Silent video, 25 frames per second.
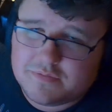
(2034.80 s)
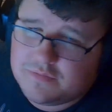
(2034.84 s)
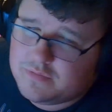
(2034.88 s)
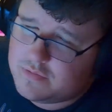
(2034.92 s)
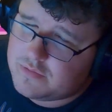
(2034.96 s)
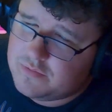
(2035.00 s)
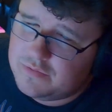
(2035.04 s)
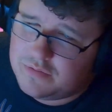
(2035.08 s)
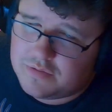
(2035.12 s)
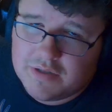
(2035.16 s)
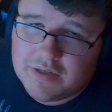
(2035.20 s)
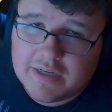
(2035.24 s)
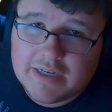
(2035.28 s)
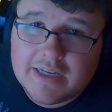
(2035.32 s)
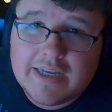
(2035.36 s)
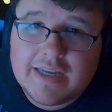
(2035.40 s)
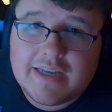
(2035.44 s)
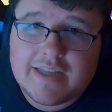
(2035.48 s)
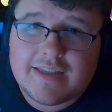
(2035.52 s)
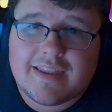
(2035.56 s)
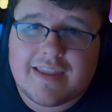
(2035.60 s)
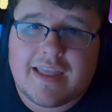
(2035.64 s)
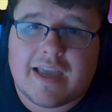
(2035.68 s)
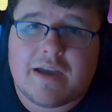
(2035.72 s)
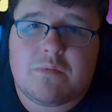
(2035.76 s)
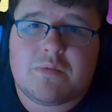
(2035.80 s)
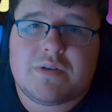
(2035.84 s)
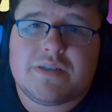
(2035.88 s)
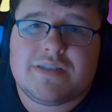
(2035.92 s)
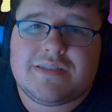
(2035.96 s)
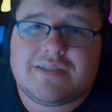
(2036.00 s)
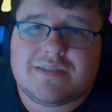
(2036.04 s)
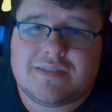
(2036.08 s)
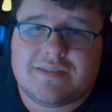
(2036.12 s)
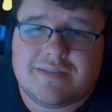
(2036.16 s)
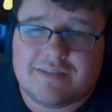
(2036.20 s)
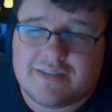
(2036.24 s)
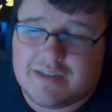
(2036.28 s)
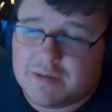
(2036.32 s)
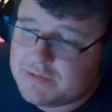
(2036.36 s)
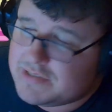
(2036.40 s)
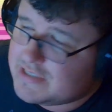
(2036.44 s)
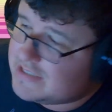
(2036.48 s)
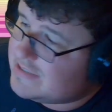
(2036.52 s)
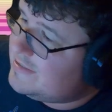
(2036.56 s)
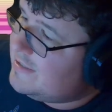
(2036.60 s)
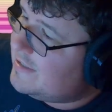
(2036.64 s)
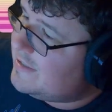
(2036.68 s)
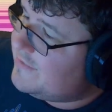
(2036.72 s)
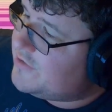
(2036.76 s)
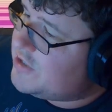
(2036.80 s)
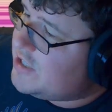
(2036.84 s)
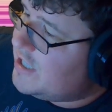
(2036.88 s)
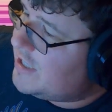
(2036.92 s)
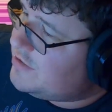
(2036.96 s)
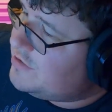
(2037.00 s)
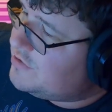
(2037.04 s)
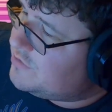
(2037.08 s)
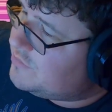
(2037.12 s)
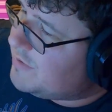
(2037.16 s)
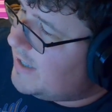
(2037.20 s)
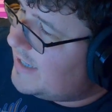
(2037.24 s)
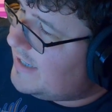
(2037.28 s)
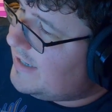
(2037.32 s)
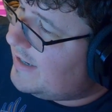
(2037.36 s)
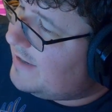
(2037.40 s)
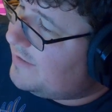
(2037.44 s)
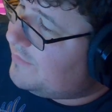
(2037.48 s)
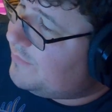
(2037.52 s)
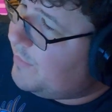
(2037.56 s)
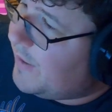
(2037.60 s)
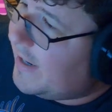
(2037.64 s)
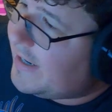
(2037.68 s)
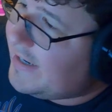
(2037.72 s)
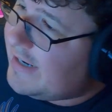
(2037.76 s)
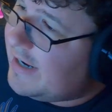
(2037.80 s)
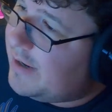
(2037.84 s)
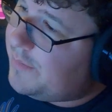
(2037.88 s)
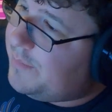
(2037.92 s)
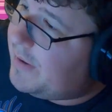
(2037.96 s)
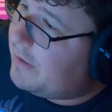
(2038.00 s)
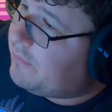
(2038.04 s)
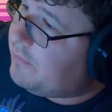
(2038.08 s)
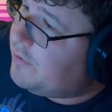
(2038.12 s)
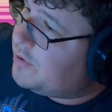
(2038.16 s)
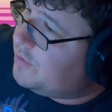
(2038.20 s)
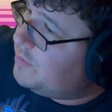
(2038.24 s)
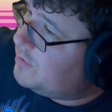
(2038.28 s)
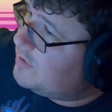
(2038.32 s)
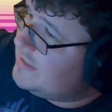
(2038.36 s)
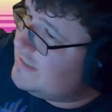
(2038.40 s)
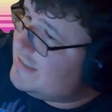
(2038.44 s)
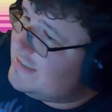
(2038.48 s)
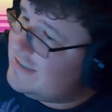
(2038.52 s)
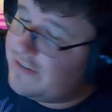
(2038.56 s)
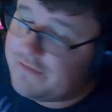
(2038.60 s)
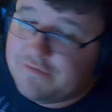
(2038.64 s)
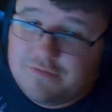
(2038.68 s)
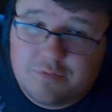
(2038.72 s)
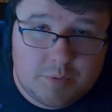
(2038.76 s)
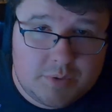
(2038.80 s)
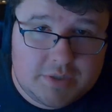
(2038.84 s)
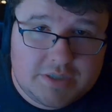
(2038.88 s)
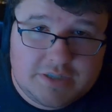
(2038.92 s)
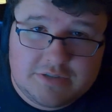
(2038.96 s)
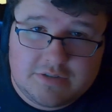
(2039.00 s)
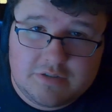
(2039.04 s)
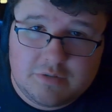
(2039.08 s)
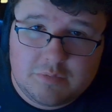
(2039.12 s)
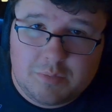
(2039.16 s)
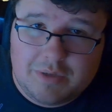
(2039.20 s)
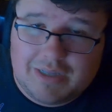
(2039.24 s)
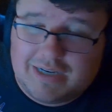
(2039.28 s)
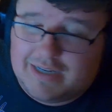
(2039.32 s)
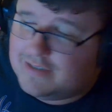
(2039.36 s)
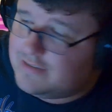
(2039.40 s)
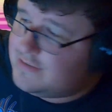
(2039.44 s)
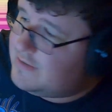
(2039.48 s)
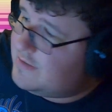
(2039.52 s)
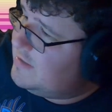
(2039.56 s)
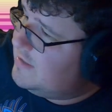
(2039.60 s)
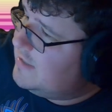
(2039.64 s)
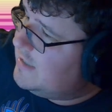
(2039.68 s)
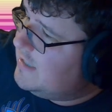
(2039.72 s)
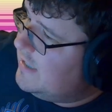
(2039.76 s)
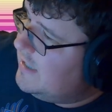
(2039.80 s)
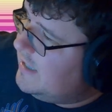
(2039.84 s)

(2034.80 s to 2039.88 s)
whew. That was a ton of changes. Right now my recording's at 42 minutes